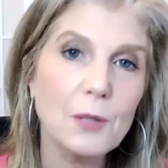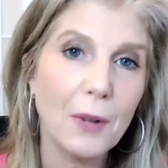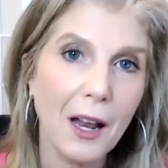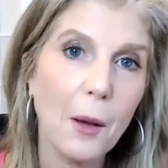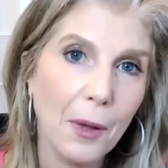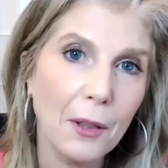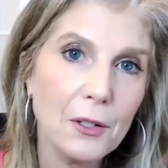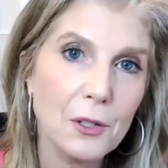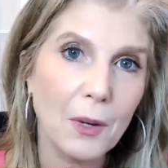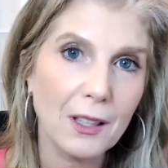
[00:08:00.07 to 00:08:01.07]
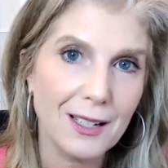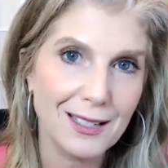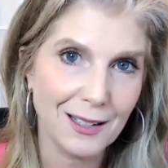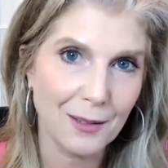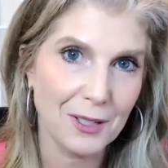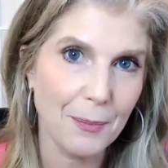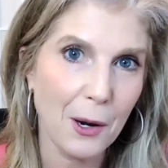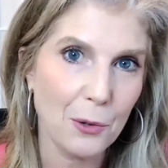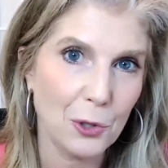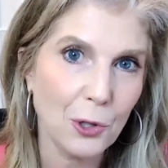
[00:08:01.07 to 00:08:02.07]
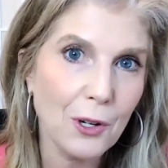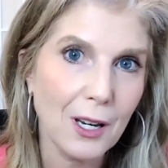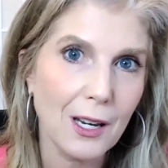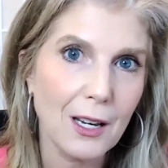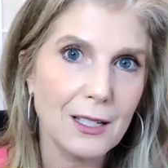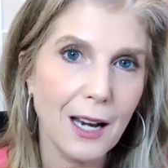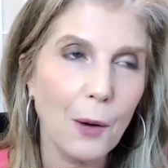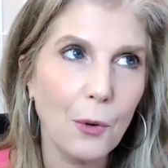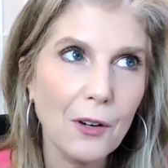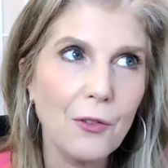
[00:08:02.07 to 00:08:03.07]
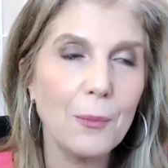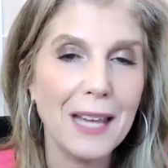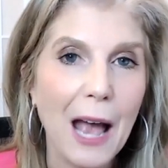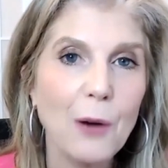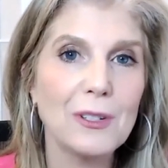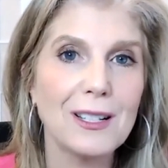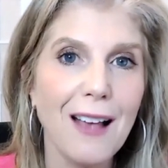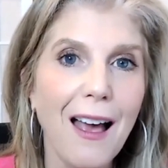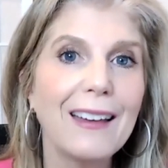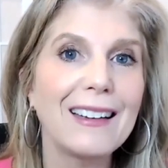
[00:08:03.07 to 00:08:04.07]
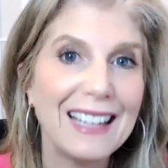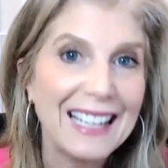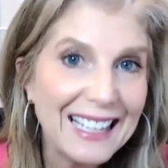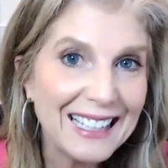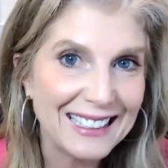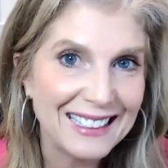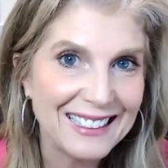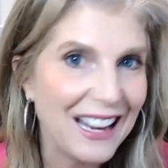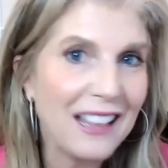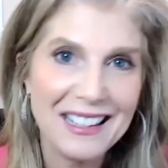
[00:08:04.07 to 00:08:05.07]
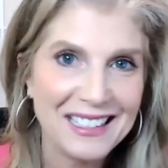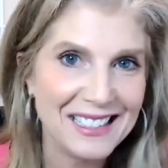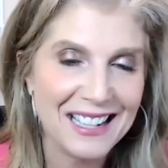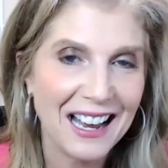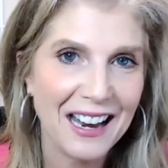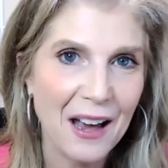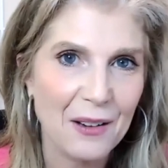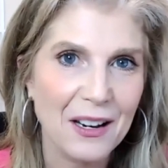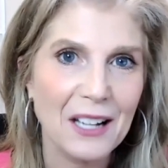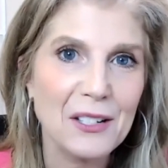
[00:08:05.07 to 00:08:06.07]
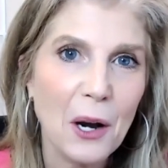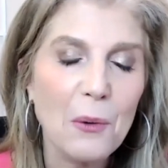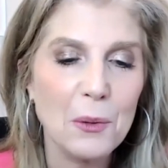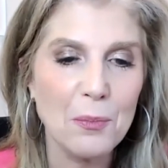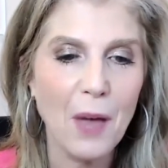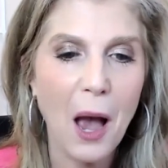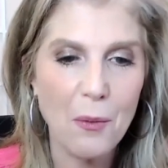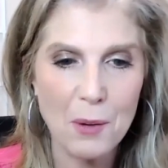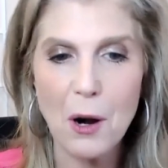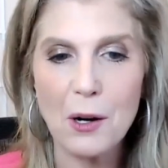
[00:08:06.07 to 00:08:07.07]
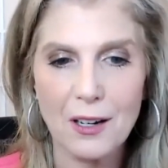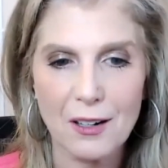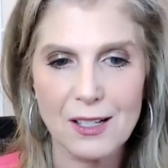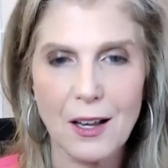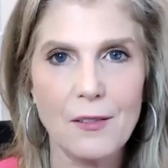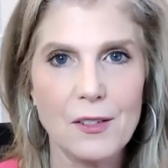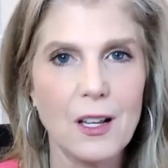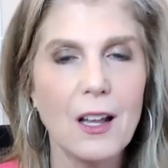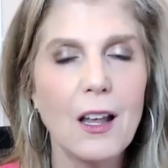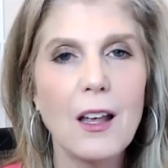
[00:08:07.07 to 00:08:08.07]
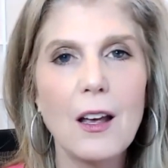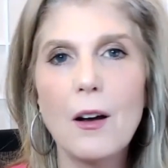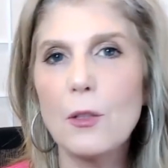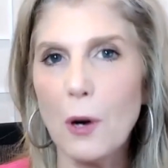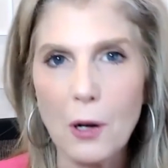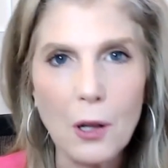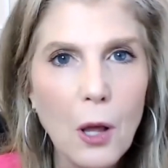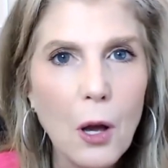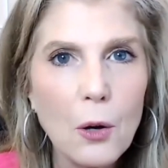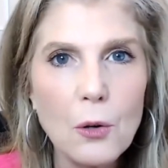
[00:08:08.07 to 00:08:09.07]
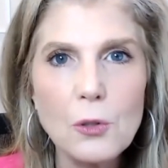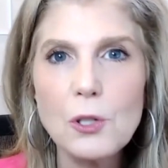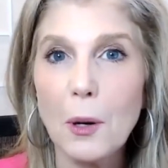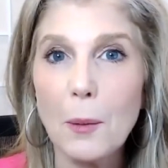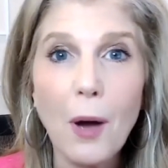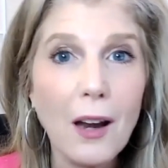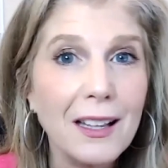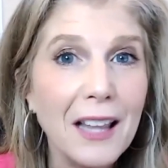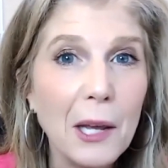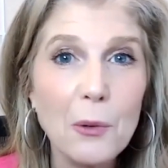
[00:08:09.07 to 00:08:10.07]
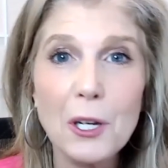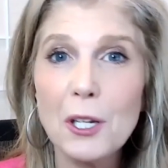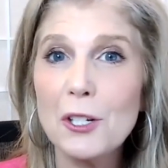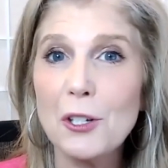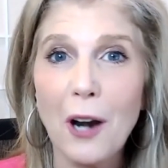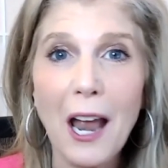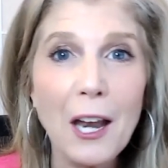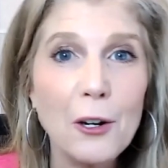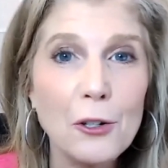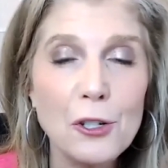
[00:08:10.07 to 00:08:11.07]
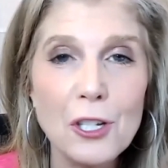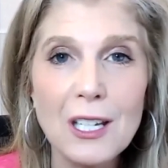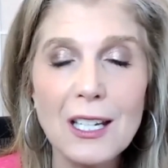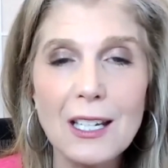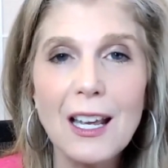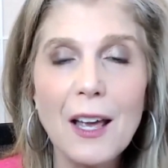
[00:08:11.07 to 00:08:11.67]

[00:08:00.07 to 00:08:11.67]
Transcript: what I help others with because it was my own journey, is that I work from the outside in, not the inside out. And I start with how we market ourselves through our clothes, through our body language, our energy.